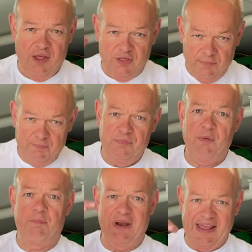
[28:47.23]
the the
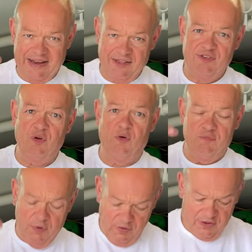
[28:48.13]
blade is sort
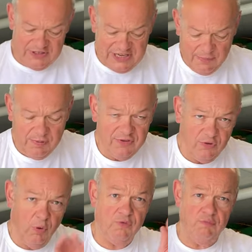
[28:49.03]
of the tip is
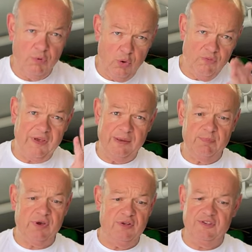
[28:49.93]
sort of moving
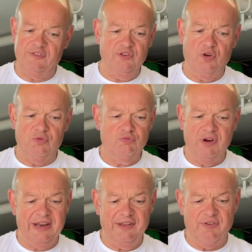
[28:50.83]
because it's not
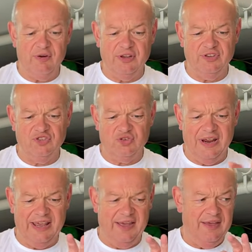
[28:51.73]
really very
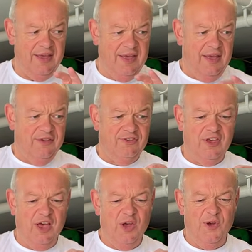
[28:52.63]
straight
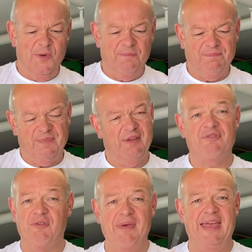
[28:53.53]
so
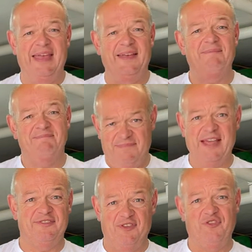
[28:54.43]
for me
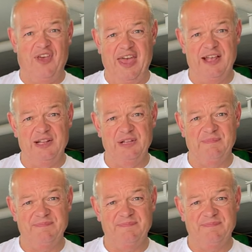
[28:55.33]
that's a fail